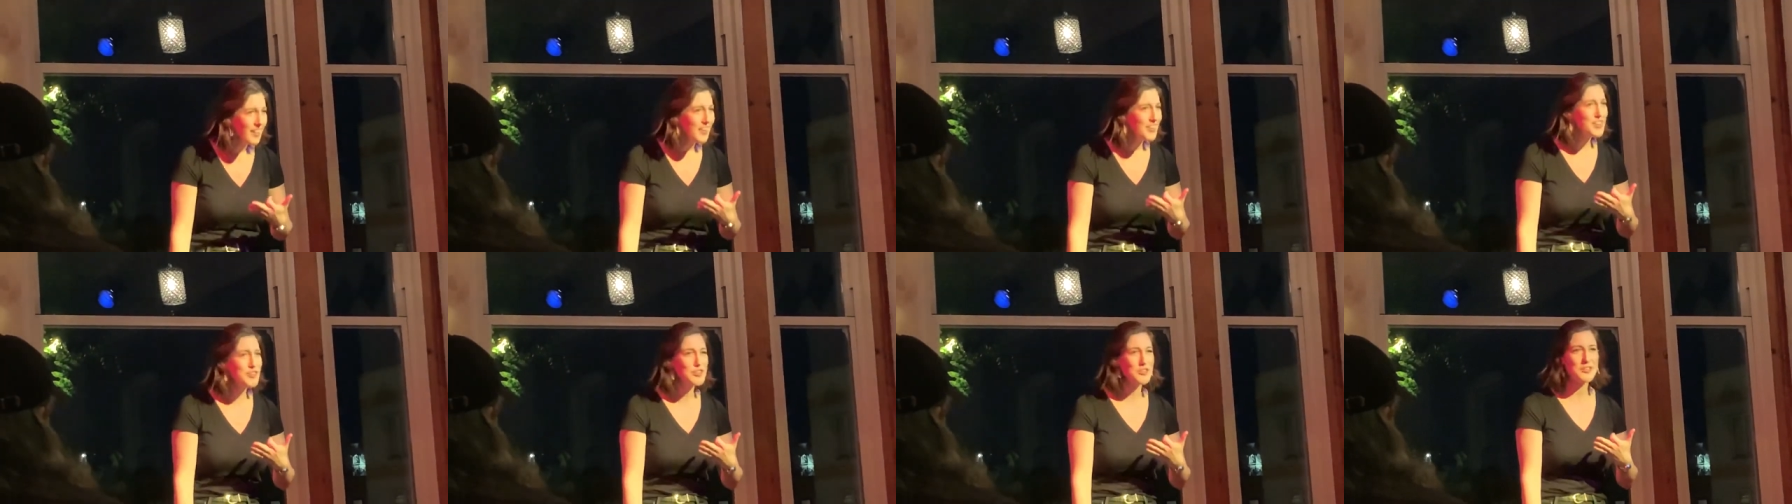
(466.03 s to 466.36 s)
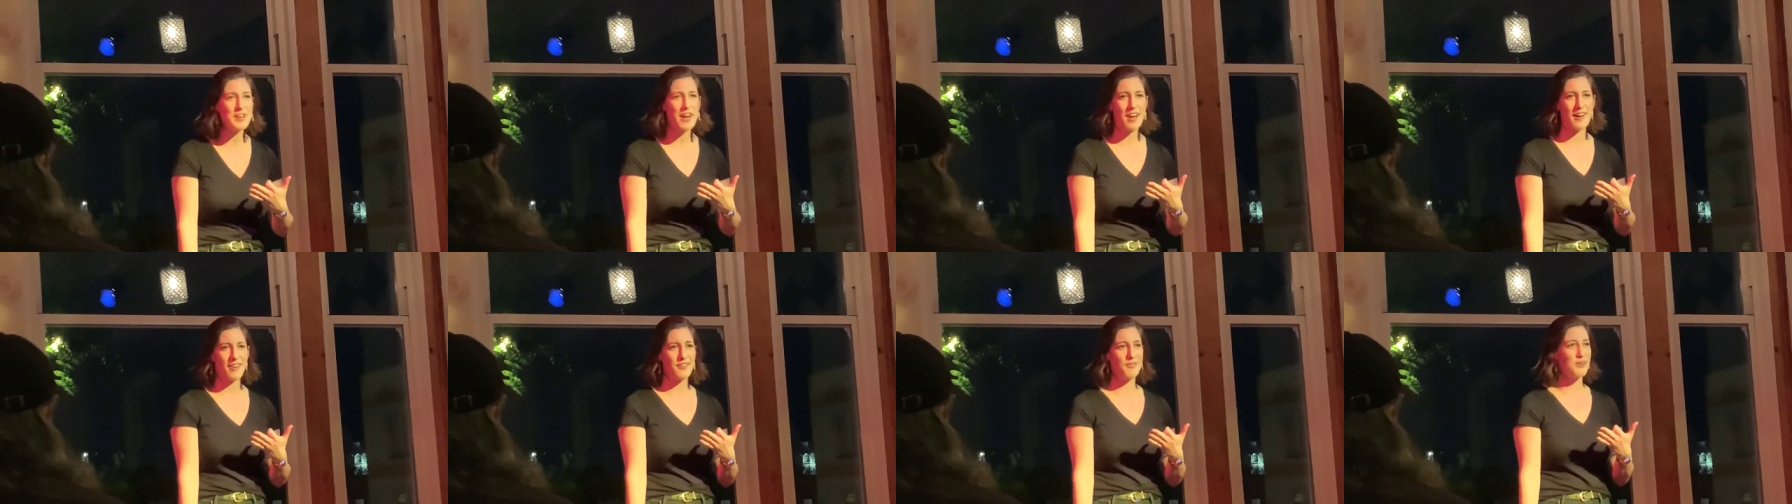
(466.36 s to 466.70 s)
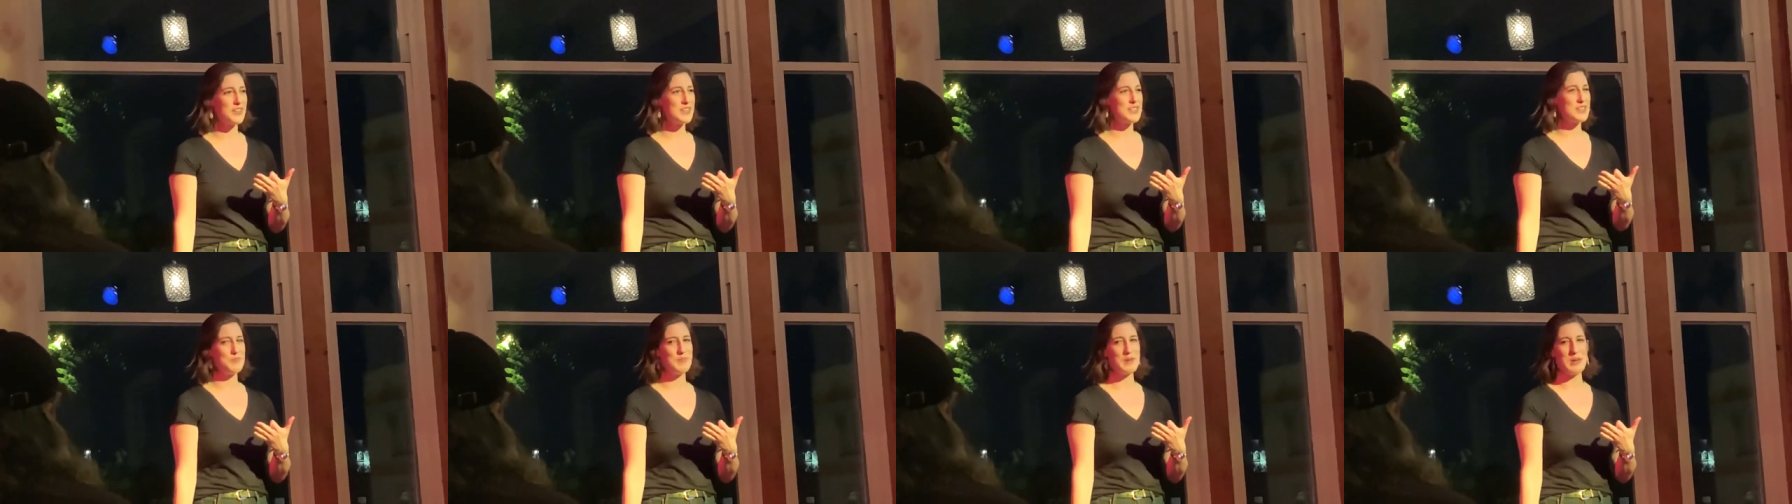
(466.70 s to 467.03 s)
you're not
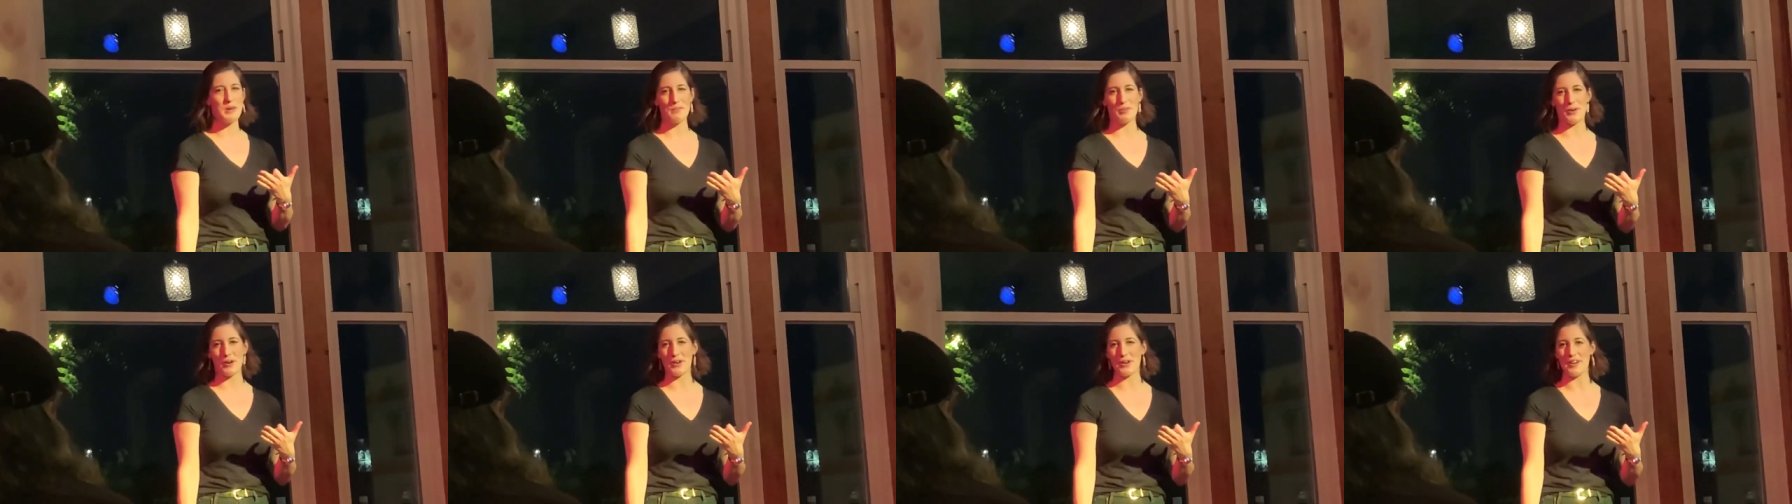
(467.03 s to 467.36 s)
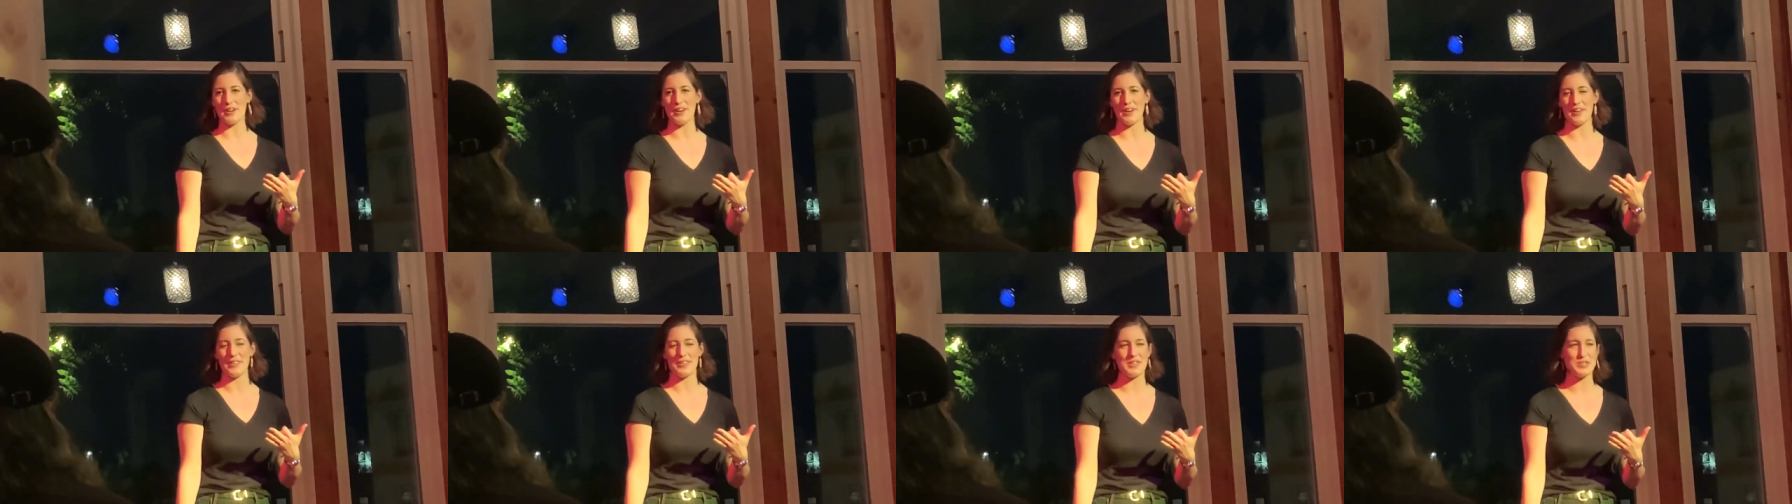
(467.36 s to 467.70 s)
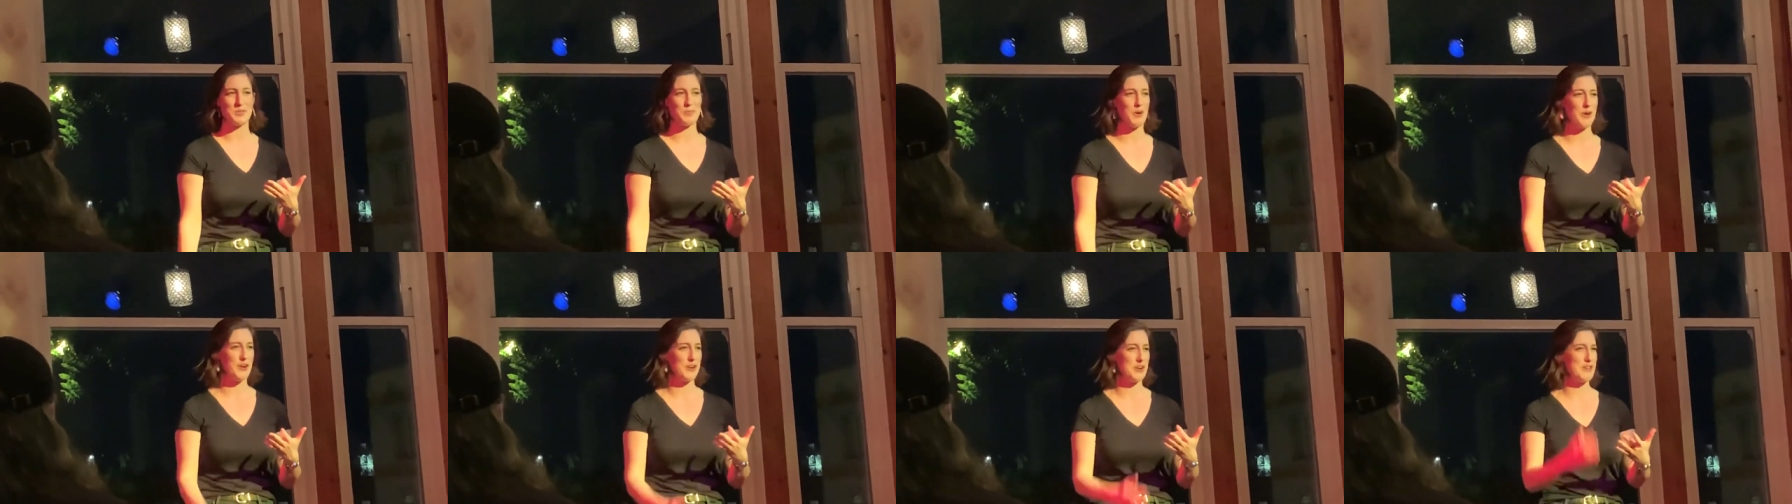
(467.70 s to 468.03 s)
going to be a burden on this
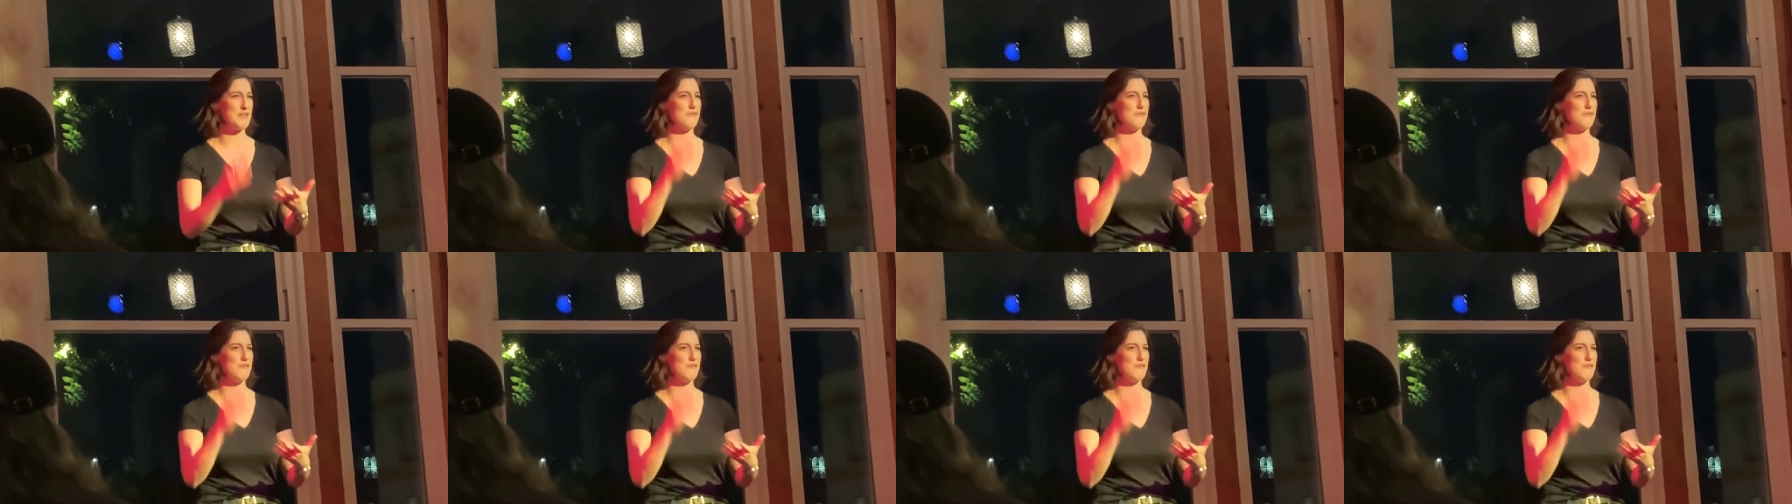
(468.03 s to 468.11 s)
party,